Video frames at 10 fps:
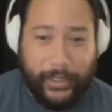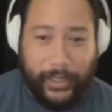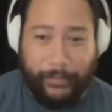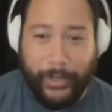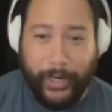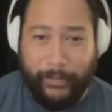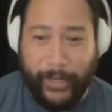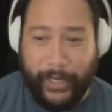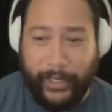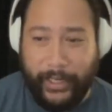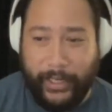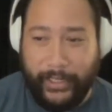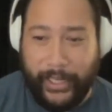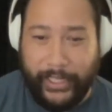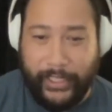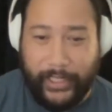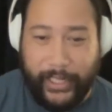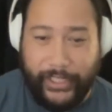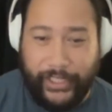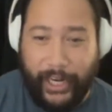a, uh, a buddy of mine, uh, Lenny
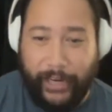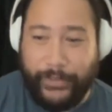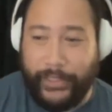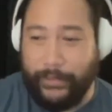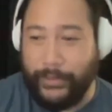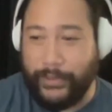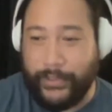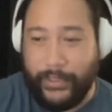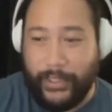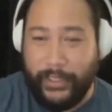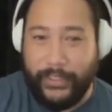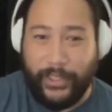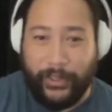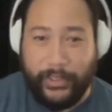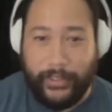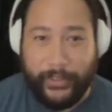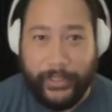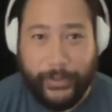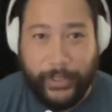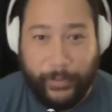Lenny James. He was uh, he's on the
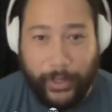he was on